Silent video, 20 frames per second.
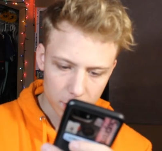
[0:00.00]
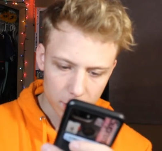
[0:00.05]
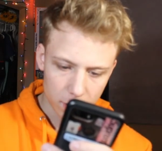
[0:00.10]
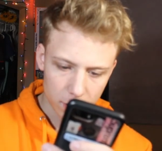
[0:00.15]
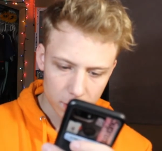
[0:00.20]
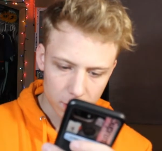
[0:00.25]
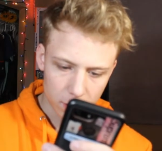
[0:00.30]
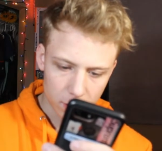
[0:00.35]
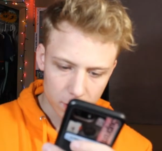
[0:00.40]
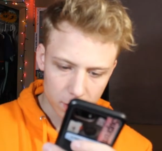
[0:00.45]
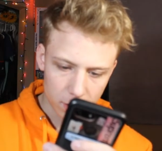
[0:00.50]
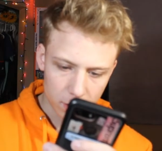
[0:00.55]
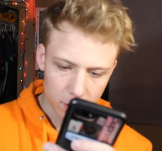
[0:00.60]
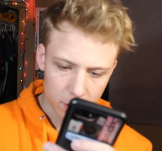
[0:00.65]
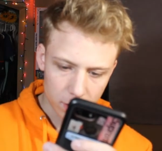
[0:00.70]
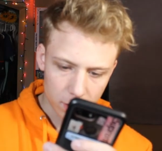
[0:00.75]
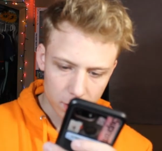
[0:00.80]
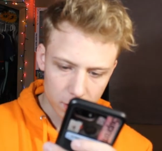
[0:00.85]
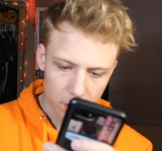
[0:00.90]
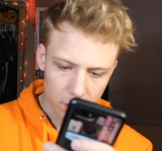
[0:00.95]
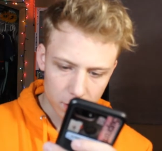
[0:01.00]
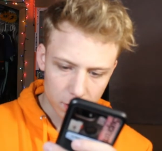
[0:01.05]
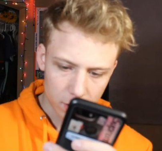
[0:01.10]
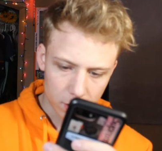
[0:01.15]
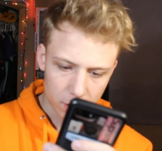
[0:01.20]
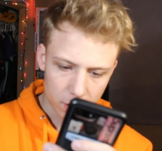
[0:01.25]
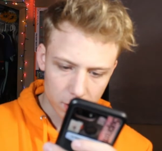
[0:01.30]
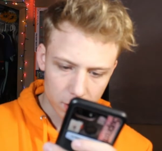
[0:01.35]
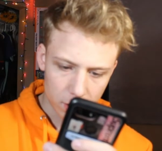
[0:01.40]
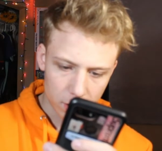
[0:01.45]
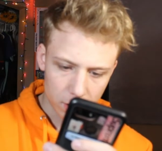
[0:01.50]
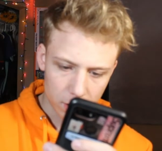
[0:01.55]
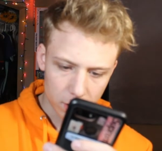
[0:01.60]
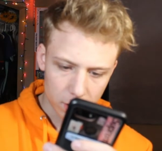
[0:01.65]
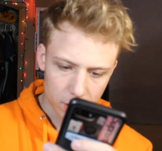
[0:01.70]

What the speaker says: (silence)